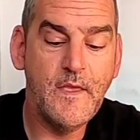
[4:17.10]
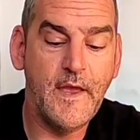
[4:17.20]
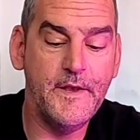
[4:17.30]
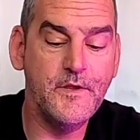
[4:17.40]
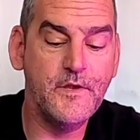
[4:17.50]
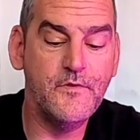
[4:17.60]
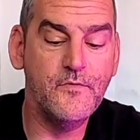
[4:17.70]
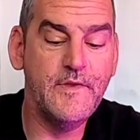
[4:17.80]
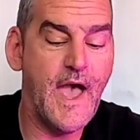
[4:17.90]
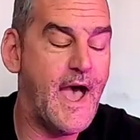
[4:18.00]
And you can
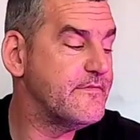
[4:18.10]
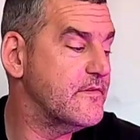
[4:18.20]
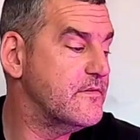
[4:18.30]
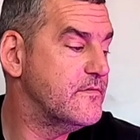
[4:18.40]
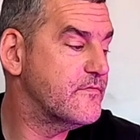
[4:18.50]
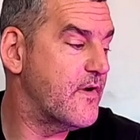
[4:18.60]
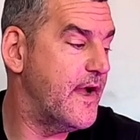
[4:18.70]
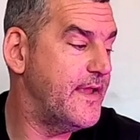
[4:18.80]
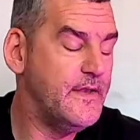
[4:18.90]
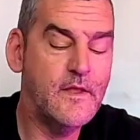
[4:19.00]
do dazzle,
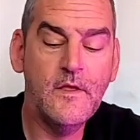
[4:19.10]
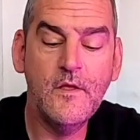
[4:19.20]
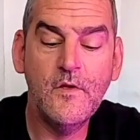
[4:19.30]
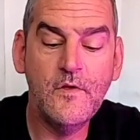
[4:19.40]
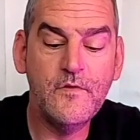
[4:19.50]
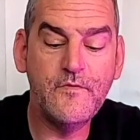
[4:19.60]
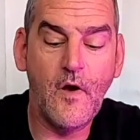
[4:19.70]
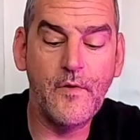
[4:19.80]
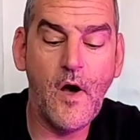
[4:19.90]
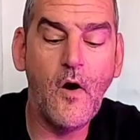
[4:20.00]
right?
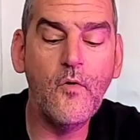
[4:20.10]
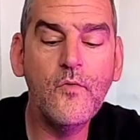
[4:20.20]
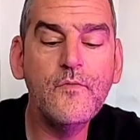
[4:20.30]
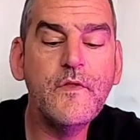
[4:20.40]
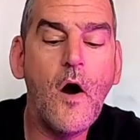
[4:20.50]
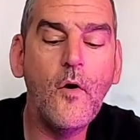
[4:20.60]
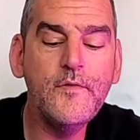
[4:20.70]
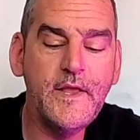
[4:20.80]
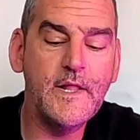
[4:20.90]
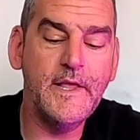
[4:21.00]
So the whole
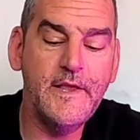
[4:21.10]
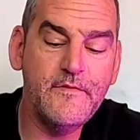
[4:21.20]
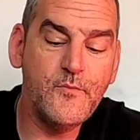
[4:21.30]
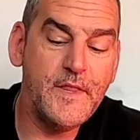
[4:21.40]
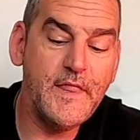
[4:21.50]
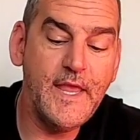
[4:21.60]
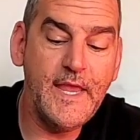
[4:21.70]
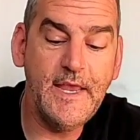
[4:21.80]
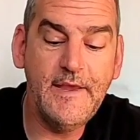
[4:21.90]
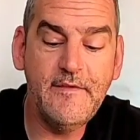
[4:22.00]
deal is with
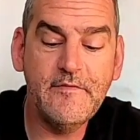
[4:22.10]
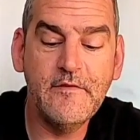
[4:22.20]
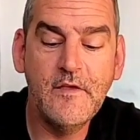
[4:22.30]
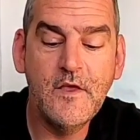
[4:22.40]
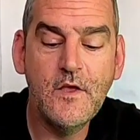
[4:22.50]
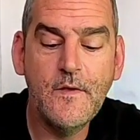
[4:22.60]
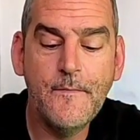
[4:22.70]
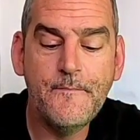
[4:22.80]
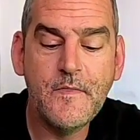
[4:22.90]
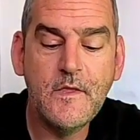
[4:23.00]
these,
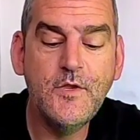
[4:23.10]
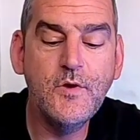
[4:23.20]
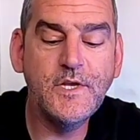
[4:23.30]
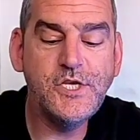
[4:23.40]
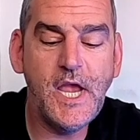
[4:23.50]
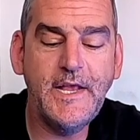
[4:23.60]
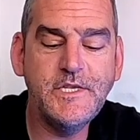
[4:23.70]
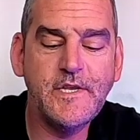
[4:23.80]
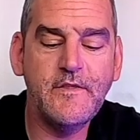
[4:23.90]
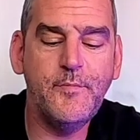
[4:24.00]
you can
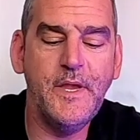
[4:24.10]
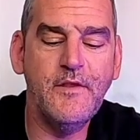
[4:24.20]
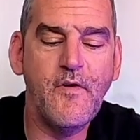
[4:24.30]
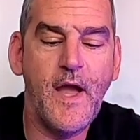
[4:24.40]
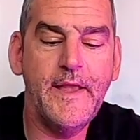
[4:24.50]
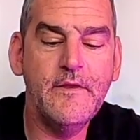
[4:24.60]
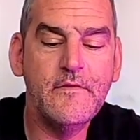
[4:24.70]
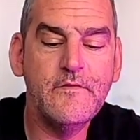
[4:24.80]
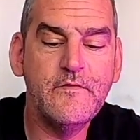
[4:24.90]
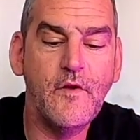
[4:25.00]
change the speed, right?
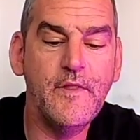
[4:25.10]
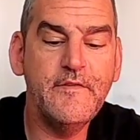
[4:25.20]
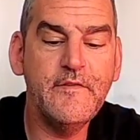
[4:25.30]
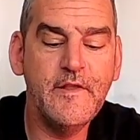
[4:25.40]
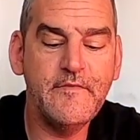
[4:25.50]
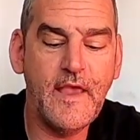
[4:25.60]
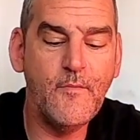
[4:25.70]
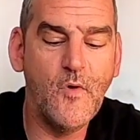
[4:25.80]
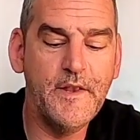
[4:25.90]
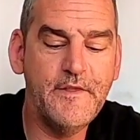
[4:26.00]
So this is the
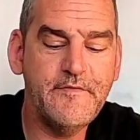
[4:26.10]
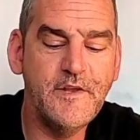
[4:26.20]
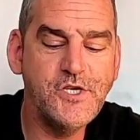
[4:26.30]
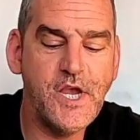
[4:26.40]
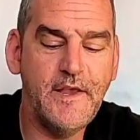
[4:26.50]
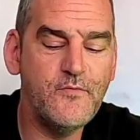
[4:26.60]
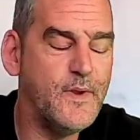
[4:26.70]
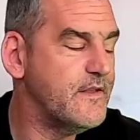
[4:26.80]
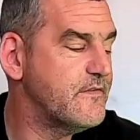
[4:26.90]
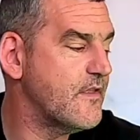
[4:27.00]
same one. This is the chase.
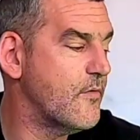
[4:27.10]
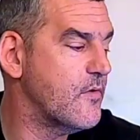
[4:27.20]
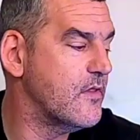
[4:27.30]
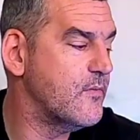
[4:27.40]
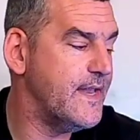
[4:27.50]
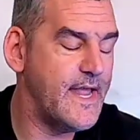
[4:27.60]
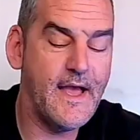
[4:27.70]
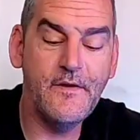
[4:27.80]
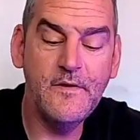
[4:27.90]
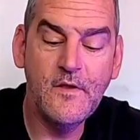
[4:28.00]
We can slow it all the way
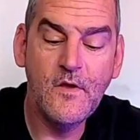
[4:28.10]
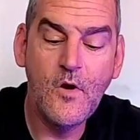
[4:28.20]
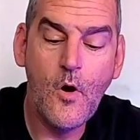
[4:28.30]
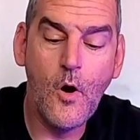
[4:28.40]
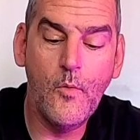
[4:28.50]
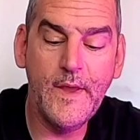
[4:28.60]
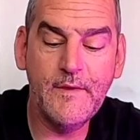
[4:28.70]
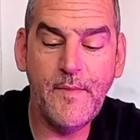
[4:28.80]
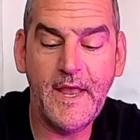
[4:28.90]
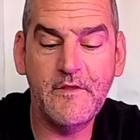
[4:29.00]
down, or we
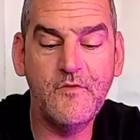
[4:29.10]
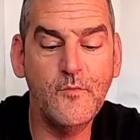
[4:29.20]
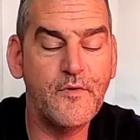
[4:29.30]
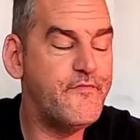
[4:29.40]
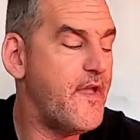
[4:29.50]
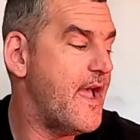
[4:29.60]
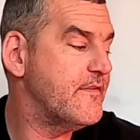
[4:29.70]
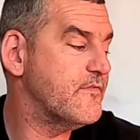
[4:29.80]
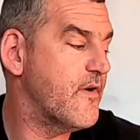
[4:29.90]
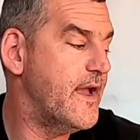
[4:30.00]
can make it super
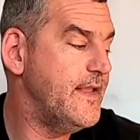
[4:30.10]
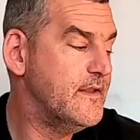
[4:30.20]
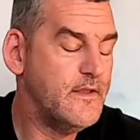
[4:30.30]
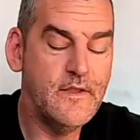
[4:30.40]
fast, right?